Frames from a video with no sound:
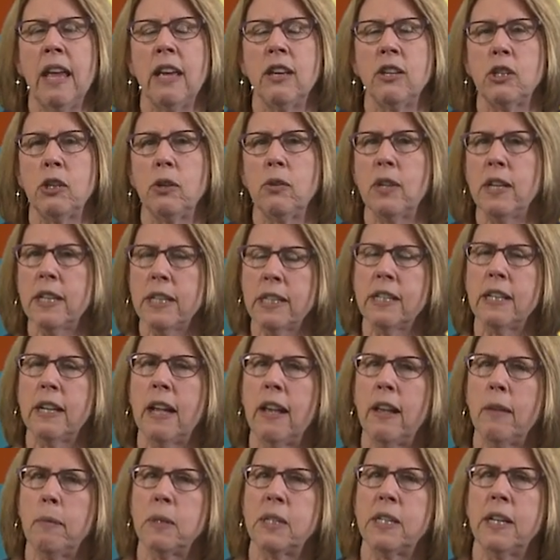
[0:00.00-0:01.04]
So this
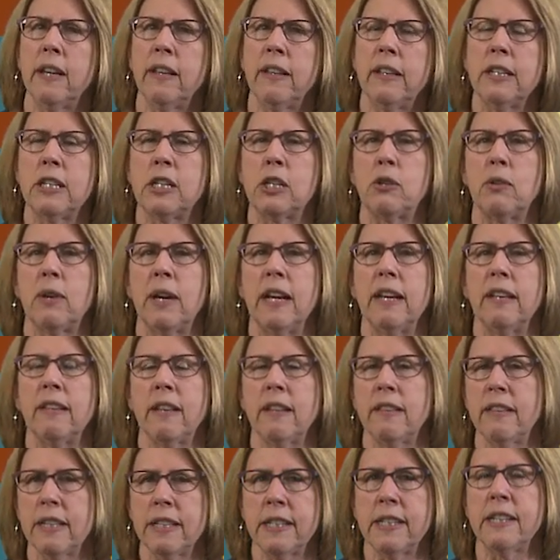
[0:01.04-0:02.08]
helps to illustrate
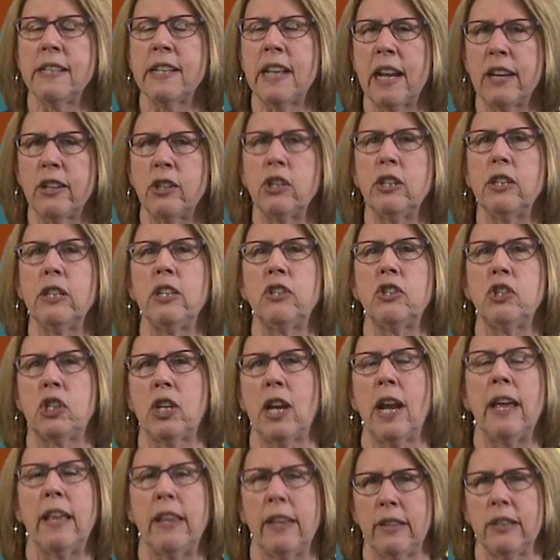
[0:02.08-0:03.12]
that this is actually a
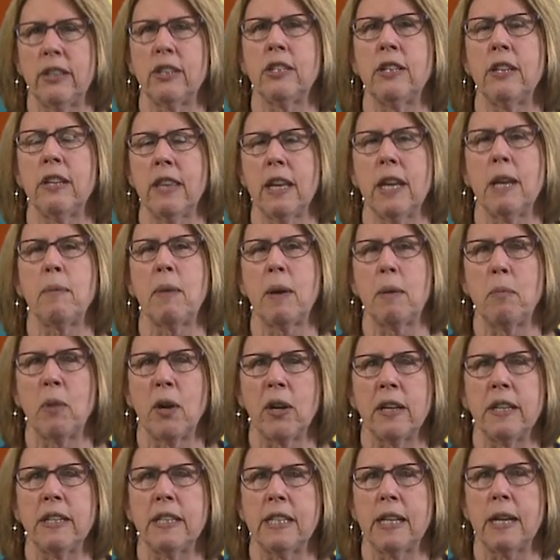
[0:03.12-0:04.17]
challenge to think about
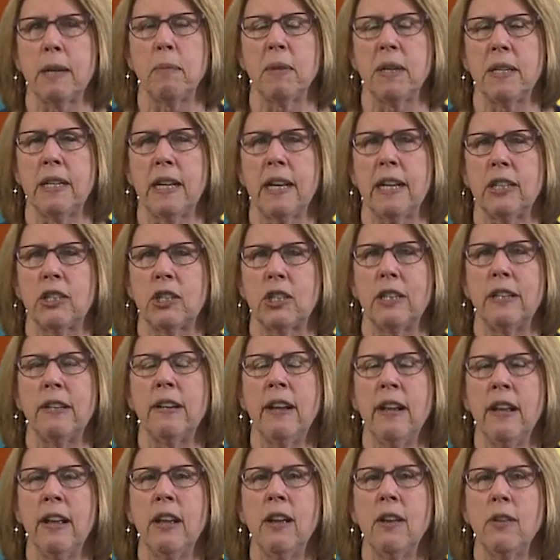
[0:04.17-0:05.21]
market segmentation.
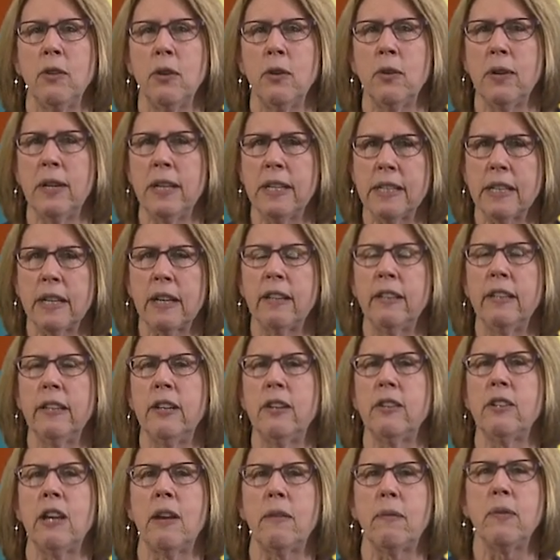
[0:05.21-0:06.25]
There is a
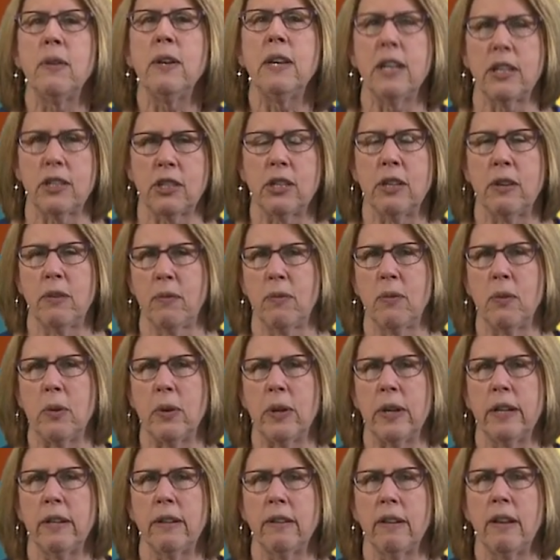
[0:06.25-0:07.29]
clear definition
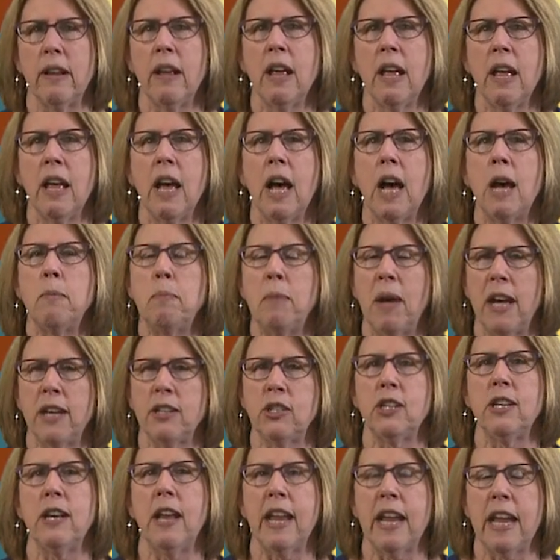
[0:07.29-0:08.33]
for it.
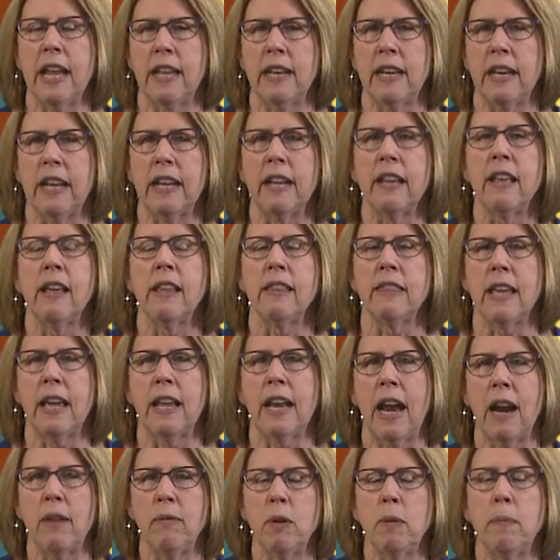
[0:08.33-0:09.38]
Homogeneity, that
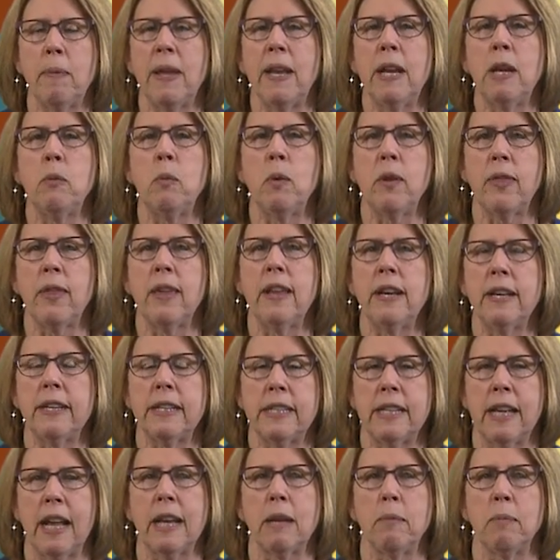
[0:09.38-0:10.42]
everybody within a
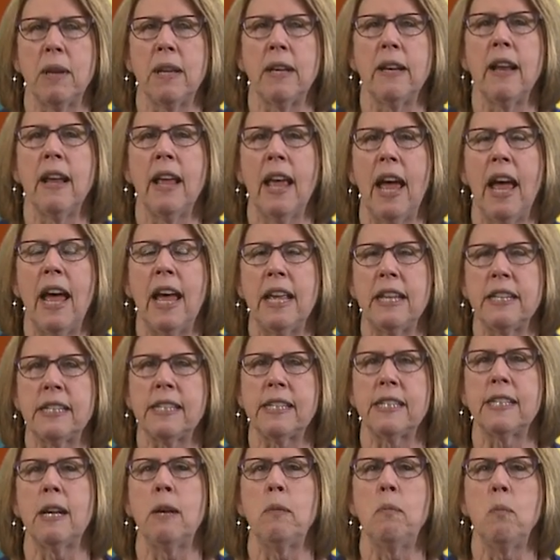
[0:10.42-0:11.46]
segment has
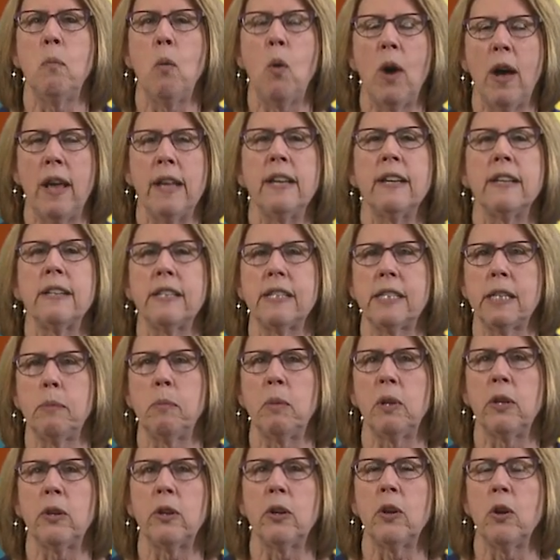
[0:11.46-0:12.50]
somewhat
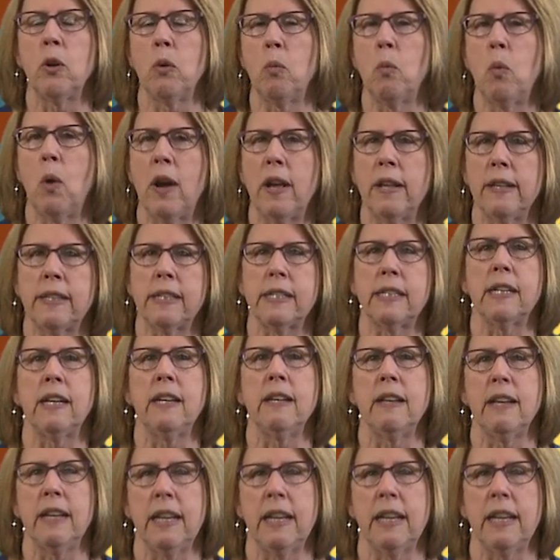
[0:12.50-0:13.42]
similar wants and